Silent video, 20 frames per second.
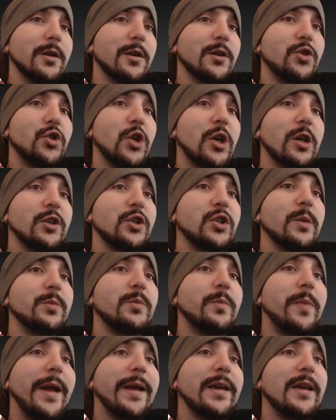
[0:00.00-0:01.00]
Chocolate
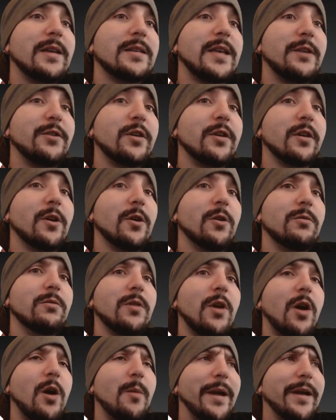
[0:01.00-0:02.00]
chip pancakes. How did it
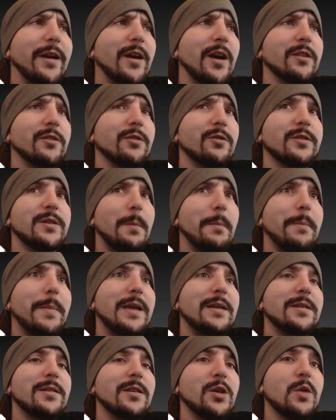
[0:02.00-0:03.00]
go? Oh my god, dude, it's
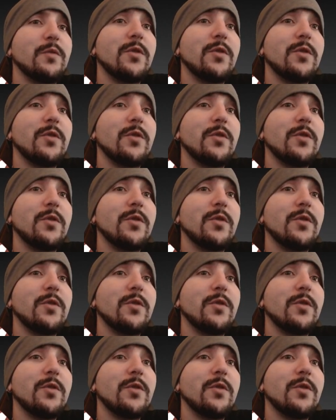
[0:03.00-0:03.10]
amazing.